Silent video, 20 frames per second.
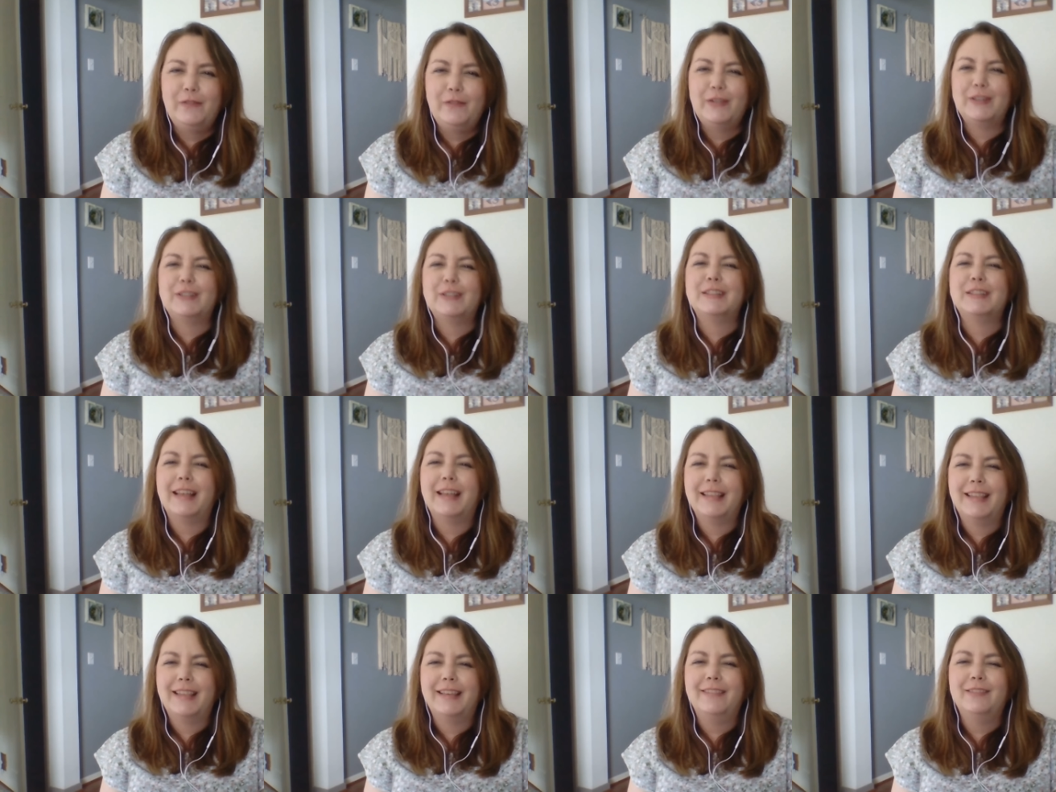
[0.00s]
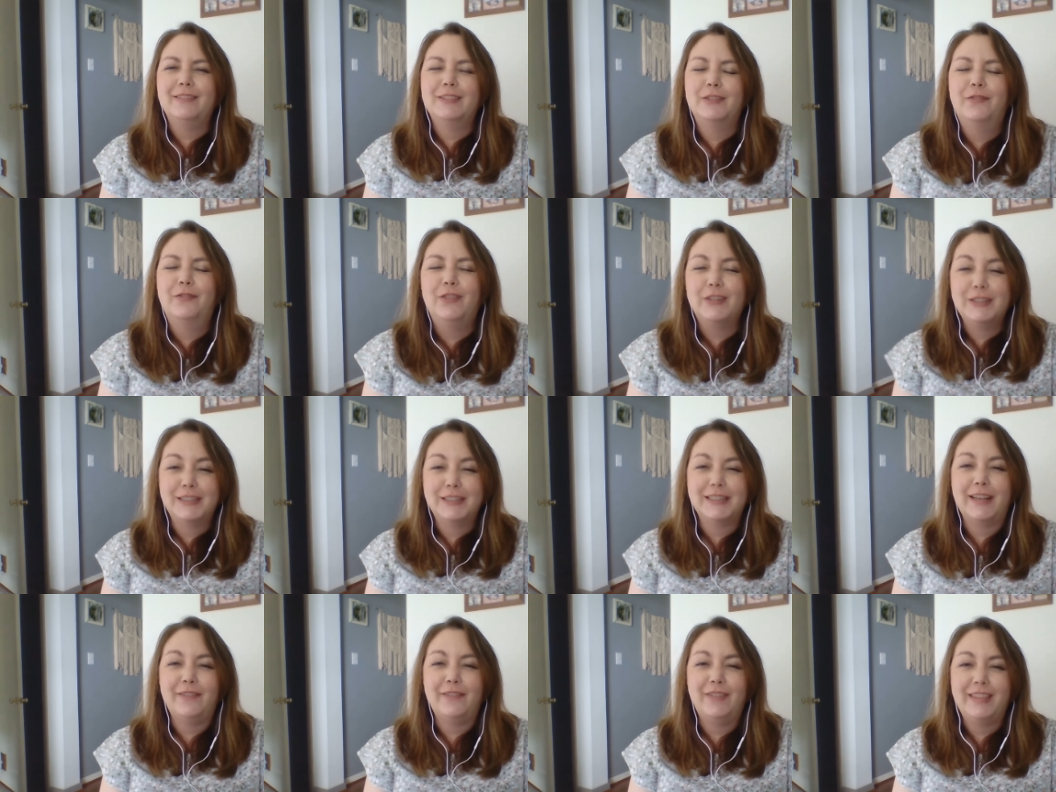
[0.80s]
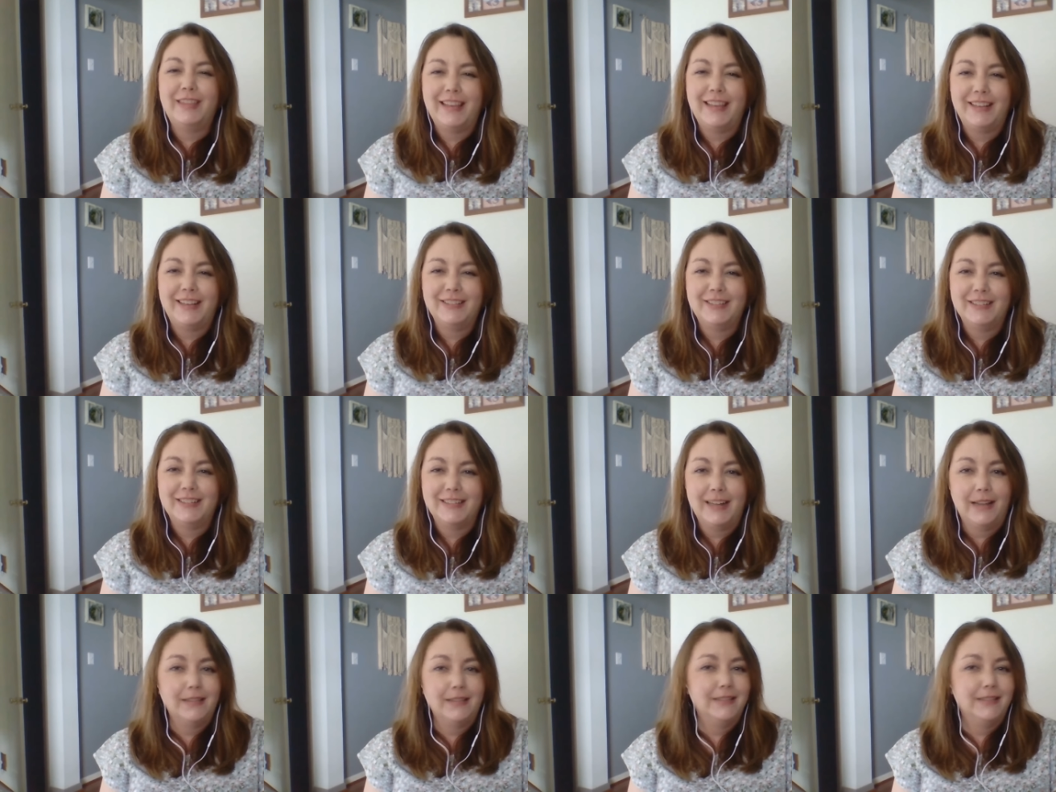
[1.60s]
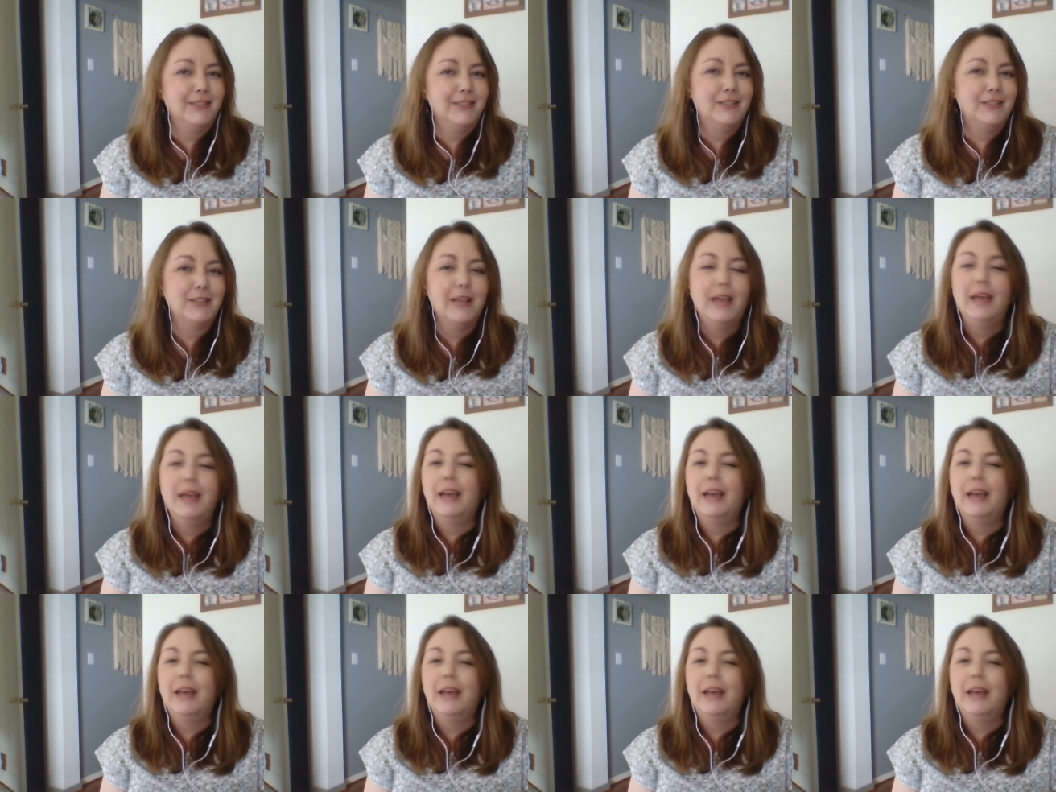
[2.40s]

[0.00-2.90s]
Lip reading: for $7,000.